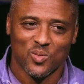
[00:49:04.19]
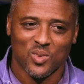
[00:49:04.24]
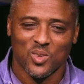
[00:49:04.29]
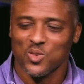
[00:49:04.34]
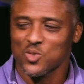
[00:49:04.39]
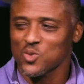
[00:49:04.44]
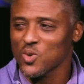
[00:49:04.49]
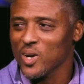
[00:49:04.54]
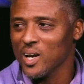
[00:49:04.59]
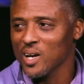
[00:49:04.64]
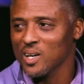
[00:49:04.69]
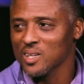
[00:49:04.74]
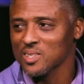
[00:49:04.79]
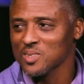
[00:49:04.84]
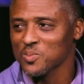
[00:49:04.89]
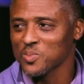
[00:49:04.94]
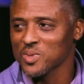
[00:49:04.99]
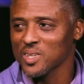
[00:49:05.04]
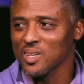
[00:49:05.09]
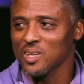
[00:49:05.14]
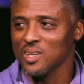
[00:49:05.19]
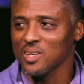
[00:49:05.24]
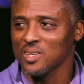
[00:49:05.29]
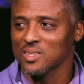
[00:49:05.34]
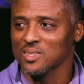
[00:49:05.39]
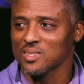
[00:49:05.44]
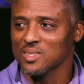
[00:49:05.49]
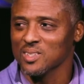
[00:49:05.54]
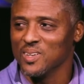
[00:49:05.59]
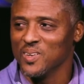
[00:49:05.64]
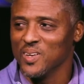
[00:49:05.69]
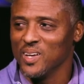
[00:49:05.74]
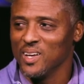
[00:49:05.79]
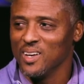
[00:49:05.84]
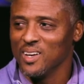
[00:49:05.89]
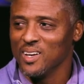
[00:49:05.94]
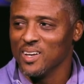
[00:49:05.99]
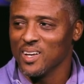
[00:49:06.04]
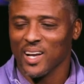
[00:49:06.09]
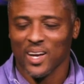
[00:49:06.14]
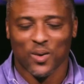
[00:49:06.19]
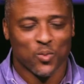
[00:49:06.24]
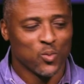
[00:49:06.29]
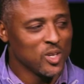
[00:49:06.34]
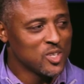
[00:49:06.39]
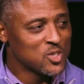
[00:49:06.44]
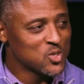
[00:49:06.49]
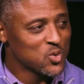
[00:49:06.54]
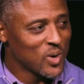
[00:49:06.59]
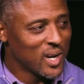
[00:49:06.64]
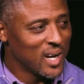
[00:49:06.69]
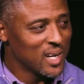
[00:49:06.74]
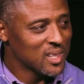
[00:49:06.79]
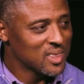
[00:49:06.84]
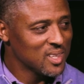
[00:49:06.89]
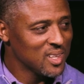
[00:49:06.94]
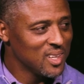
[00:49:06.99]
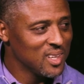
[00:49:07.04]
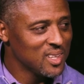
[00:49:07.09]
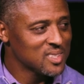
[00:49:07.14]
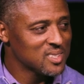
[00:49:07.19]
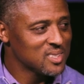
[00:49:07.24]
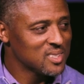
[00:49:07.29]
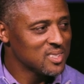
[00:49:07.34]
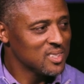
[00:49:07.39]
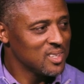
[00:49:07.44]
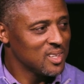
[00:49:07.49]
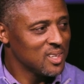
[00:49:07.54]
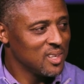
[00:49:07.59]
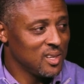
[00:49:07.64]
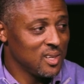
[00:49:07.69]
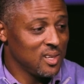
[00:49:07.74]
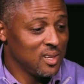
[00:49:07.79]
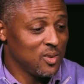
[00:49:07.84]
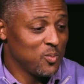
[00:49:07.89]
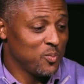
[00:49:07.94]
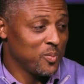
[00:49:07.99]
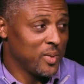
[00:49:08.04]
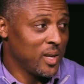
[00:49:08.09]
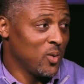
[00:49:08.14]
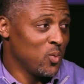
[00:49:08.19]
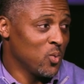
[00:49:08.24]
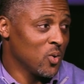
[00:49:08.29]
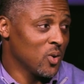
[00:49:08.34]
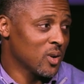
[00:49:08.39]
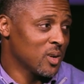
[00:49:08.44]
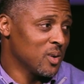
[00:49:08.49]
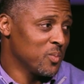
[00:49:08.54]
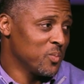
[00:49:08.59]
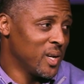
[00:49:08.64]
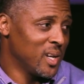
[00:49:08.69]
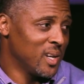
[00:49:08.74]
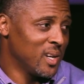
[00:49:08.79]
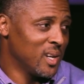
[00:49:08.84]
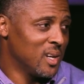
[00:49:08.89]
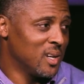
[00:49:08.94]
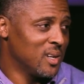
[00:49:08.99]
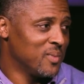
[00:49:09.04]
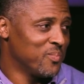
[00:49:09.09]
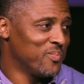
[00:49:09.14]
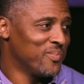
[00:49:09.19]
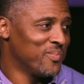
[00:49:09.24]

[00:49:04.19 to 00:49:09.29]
you try some things. Like, we try things, and it may work, it may not.